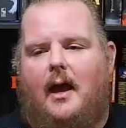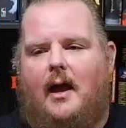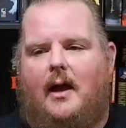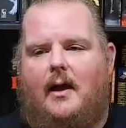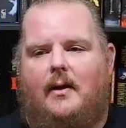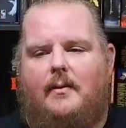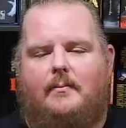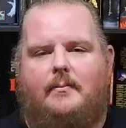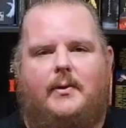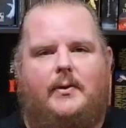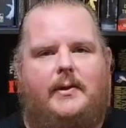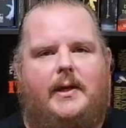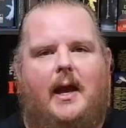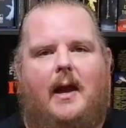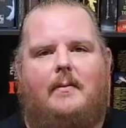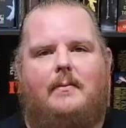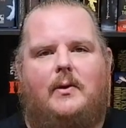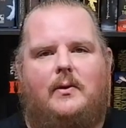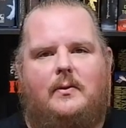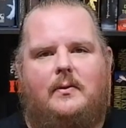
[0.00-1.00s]

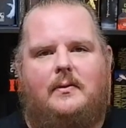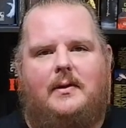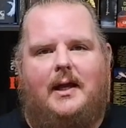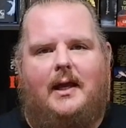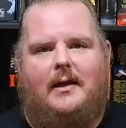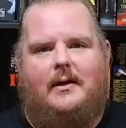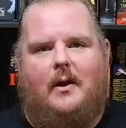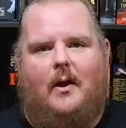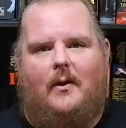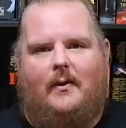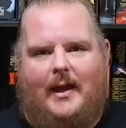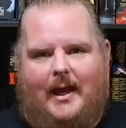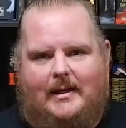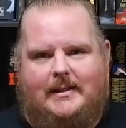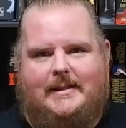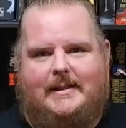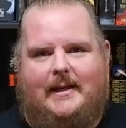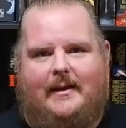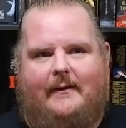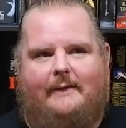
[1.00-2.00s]
Booyah Moon and all
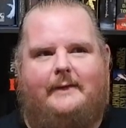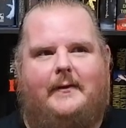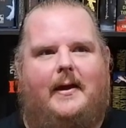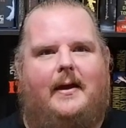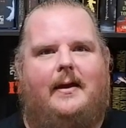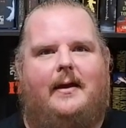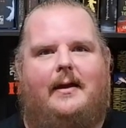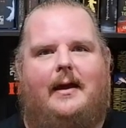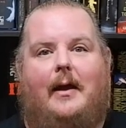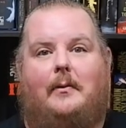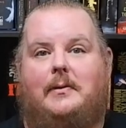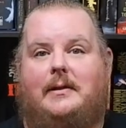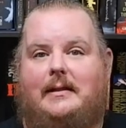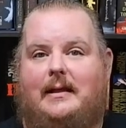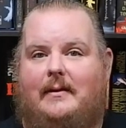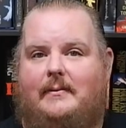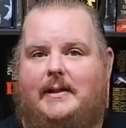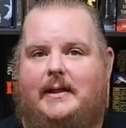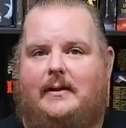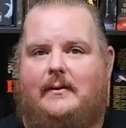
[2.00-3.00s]
that stuff. I
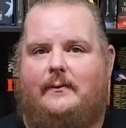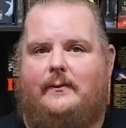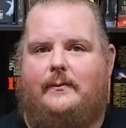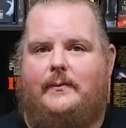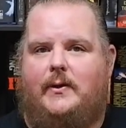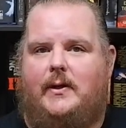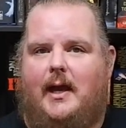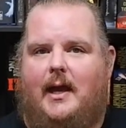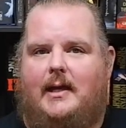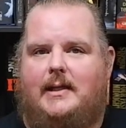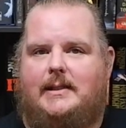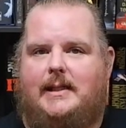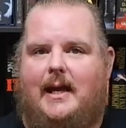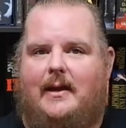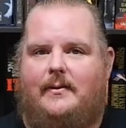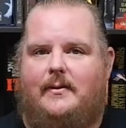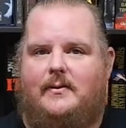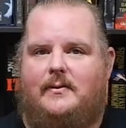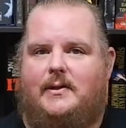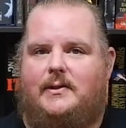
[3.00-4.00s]
would love to hear from you guys
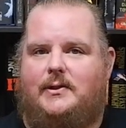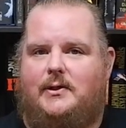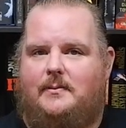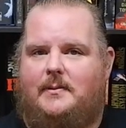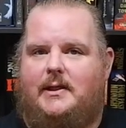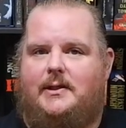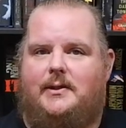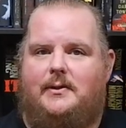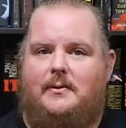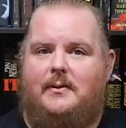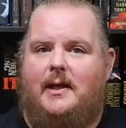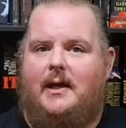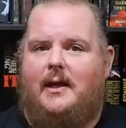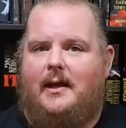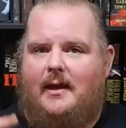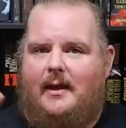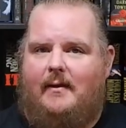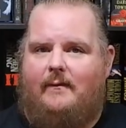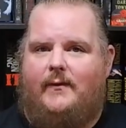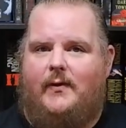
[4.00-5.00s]
down there in the doobly-doo
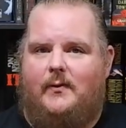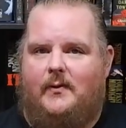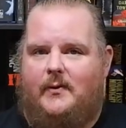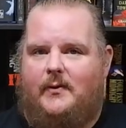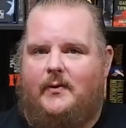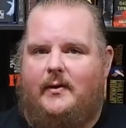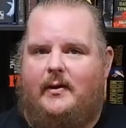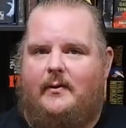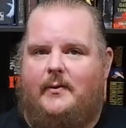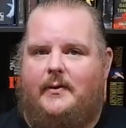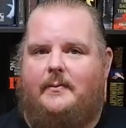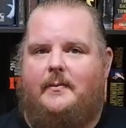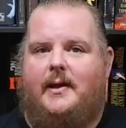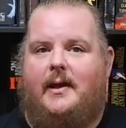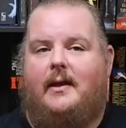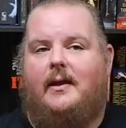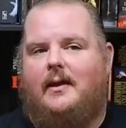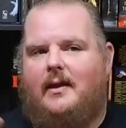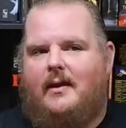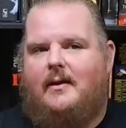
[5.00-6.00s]
if you agree with
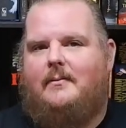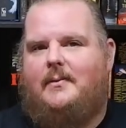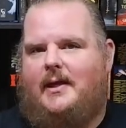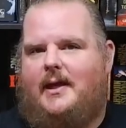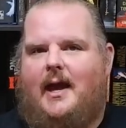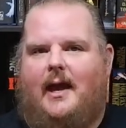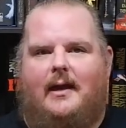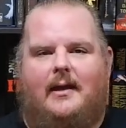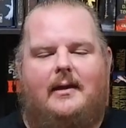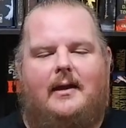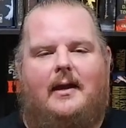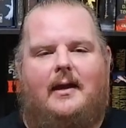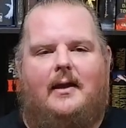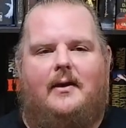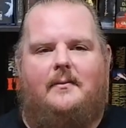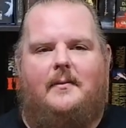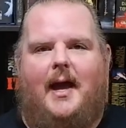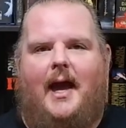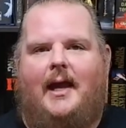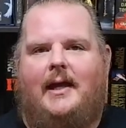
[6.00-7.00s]
me. But yeah,
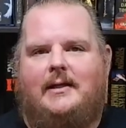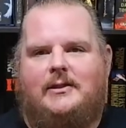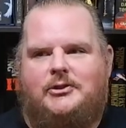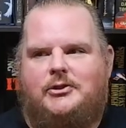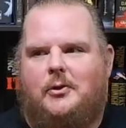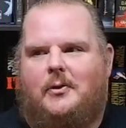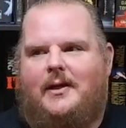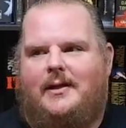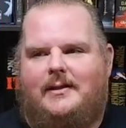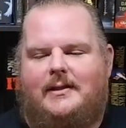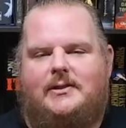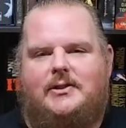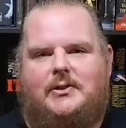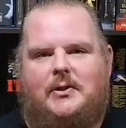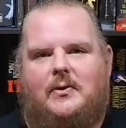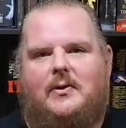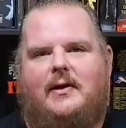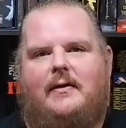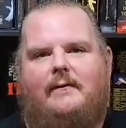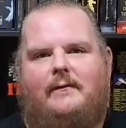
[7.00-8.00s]
I enjoy this
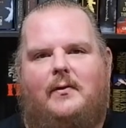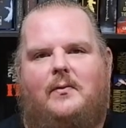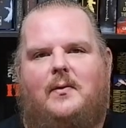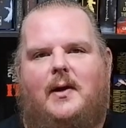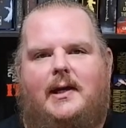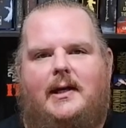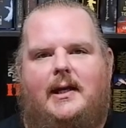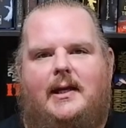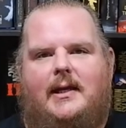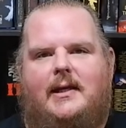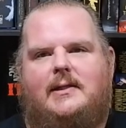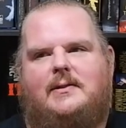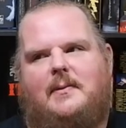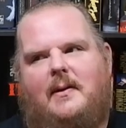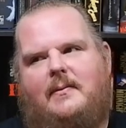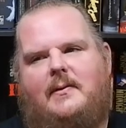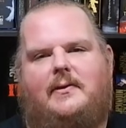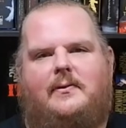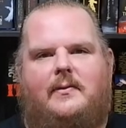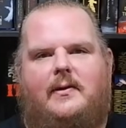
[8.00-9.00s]
story for what it is.
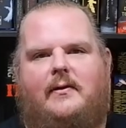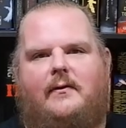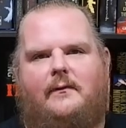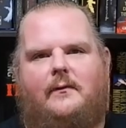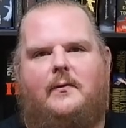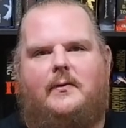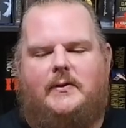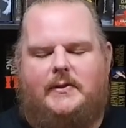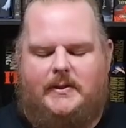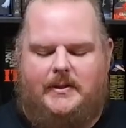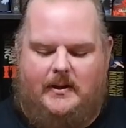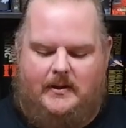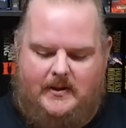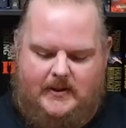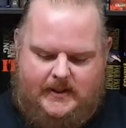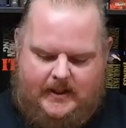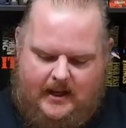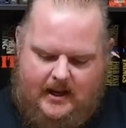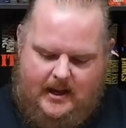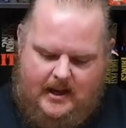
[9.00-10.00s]
Maybe 3 or 4
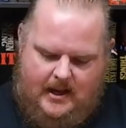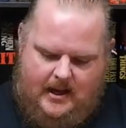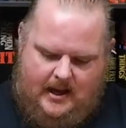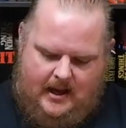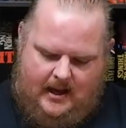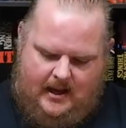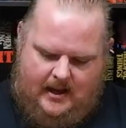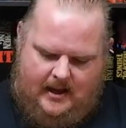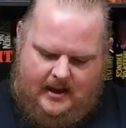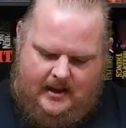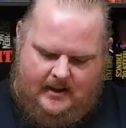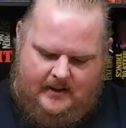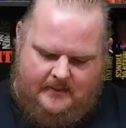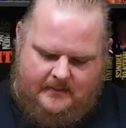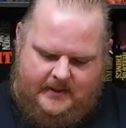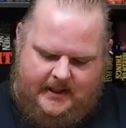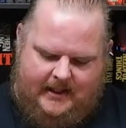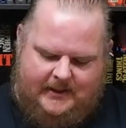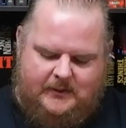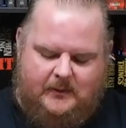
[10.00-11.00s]
stars.
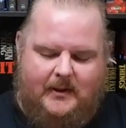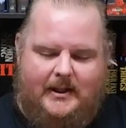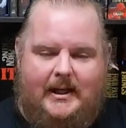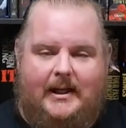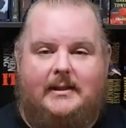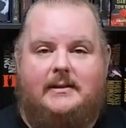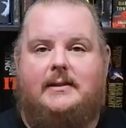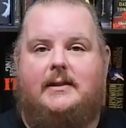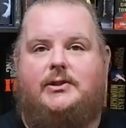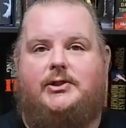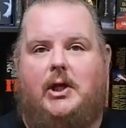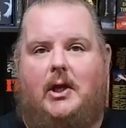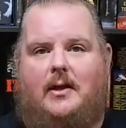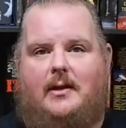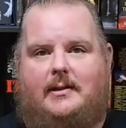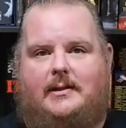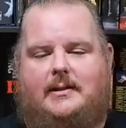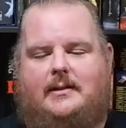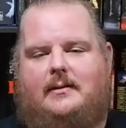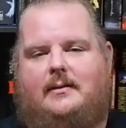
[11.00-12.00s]
Next one is The
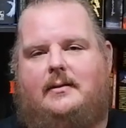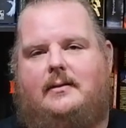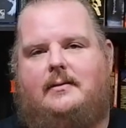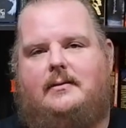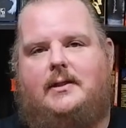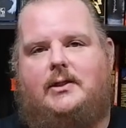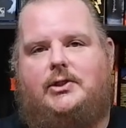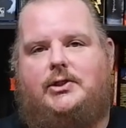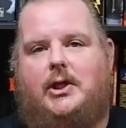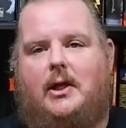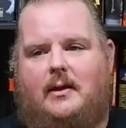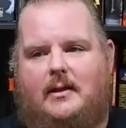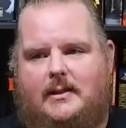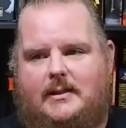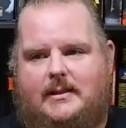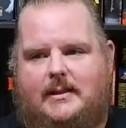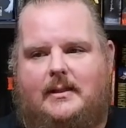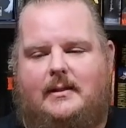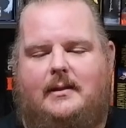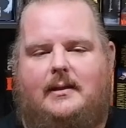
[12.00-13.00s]
Jaunt. The
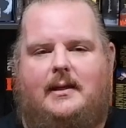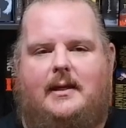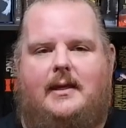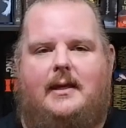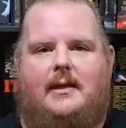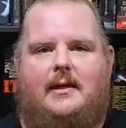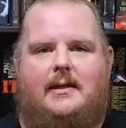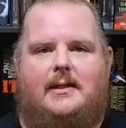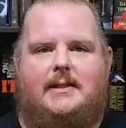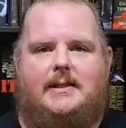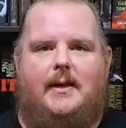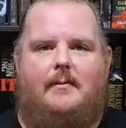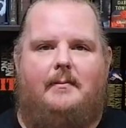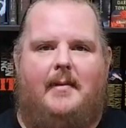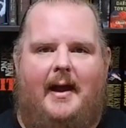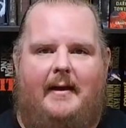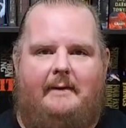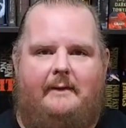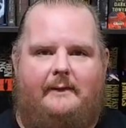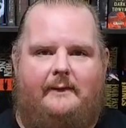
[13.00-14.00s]
Jaunt is
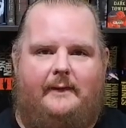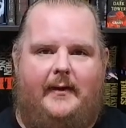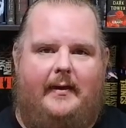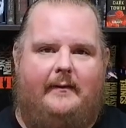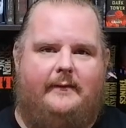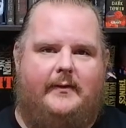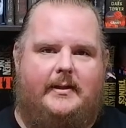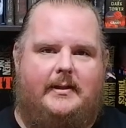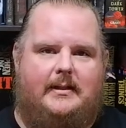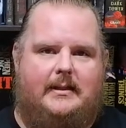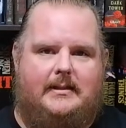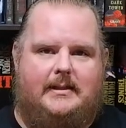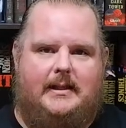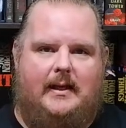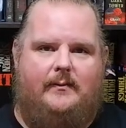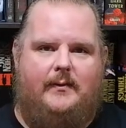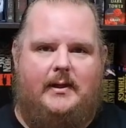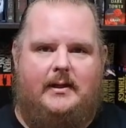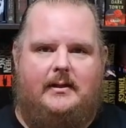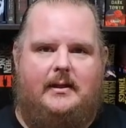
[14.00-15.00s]
my favorite
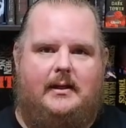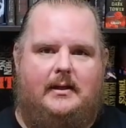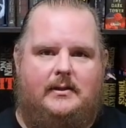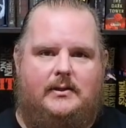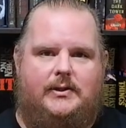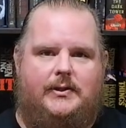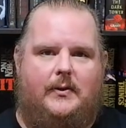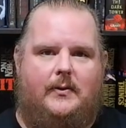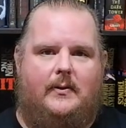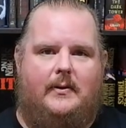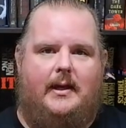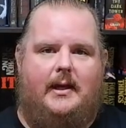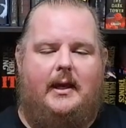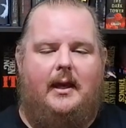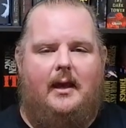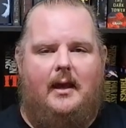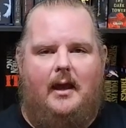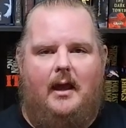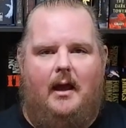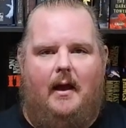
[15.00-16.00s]
Stephen King
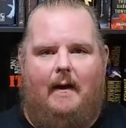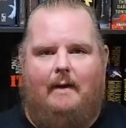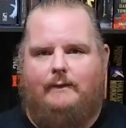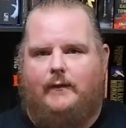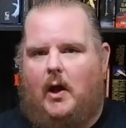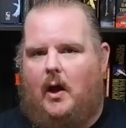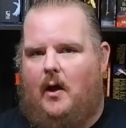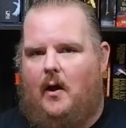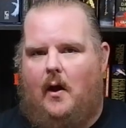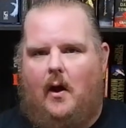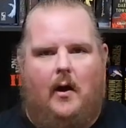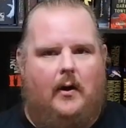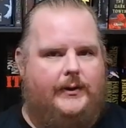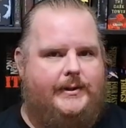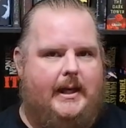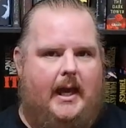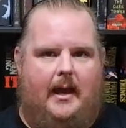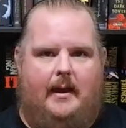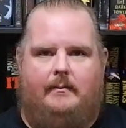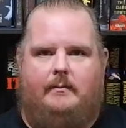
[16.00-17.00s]
story of
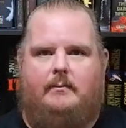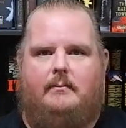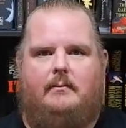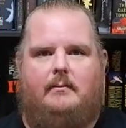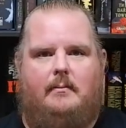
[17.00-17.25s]
all time.